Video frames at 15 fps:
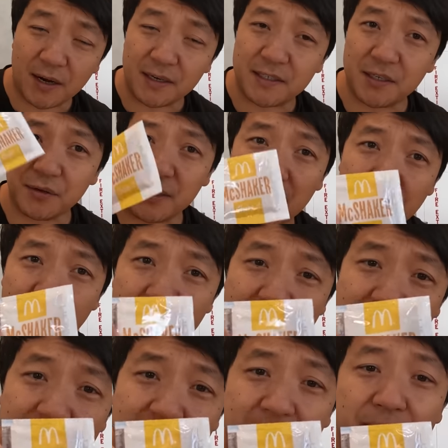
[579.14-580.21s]
All right, so they give you a
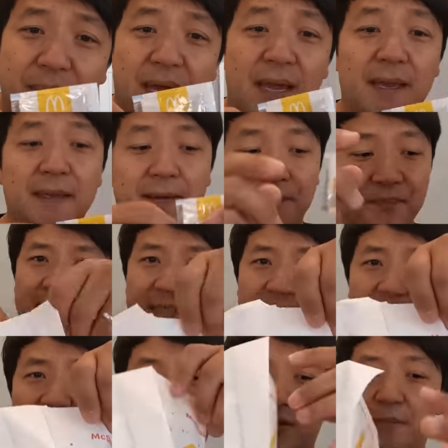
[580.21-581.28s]
seasoning pack.
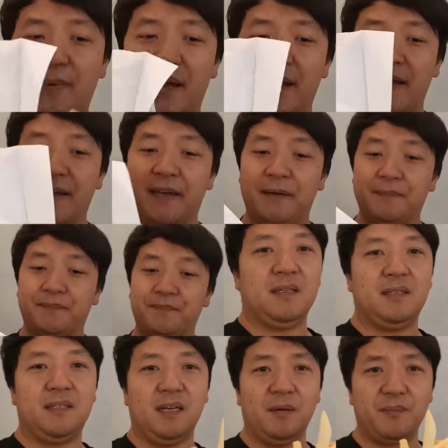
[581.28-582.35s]
Take your bag,
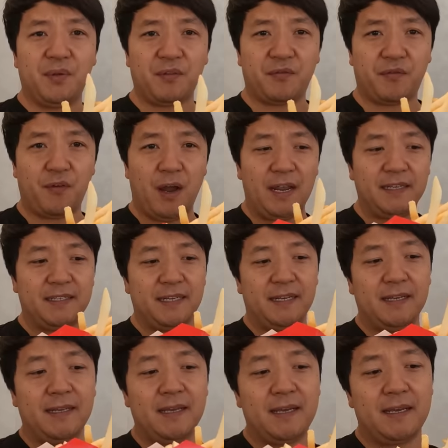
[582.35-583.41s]
dump your fries
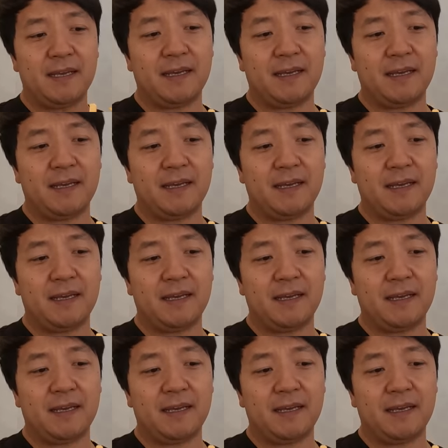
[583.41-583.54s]
in.